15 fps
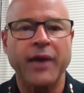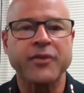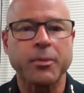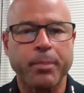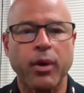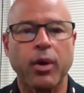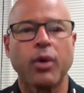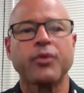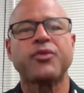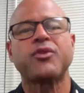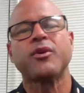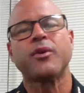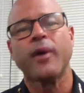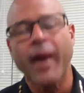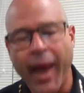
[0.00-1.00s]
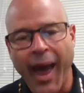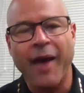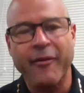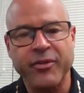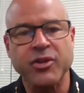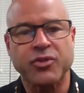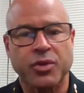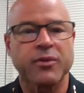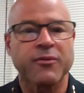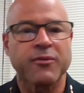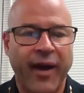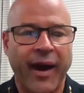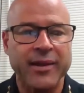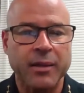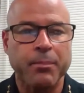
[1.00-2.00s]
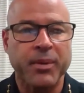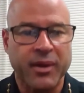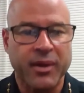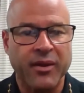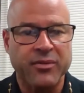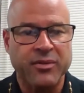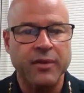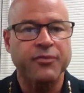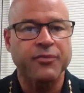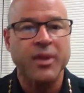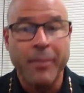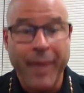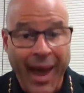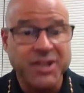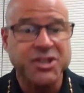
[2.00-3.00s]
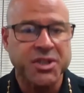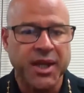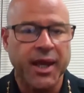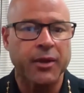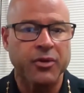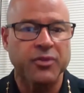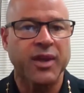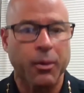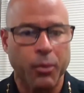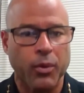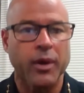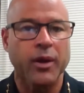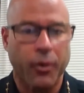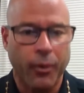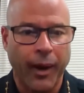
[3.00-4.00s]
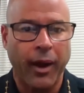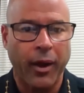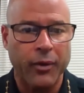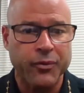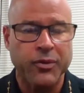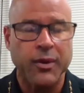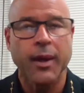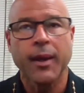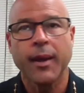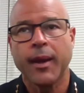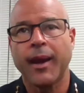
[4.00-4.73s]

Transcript: as opposed to having turned violent because of some agitators that were in crowds,